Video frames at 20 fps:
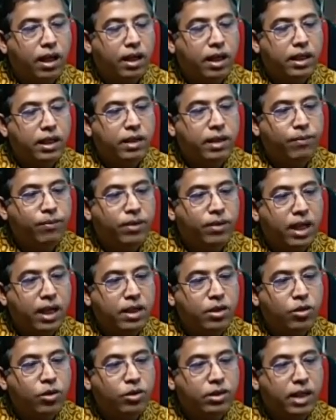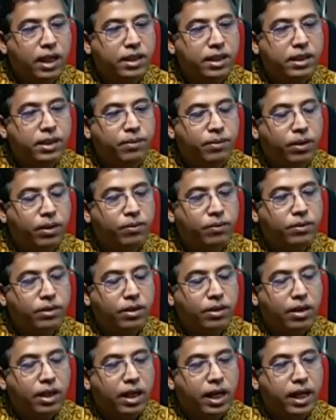If there is no sign symptoms
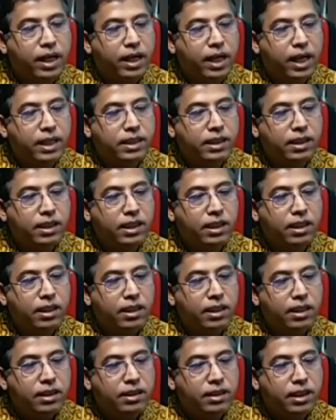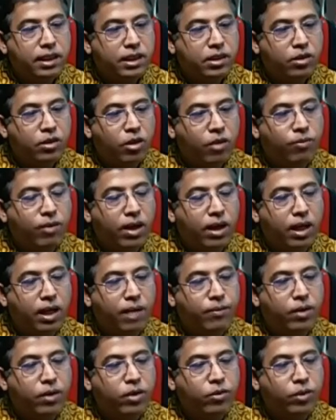and x-ray says normal
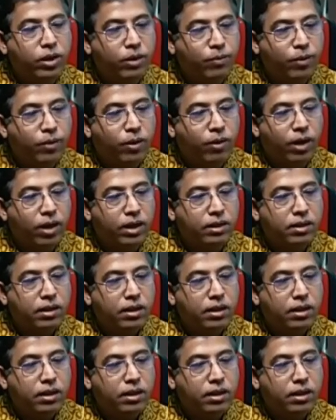after 24 hours,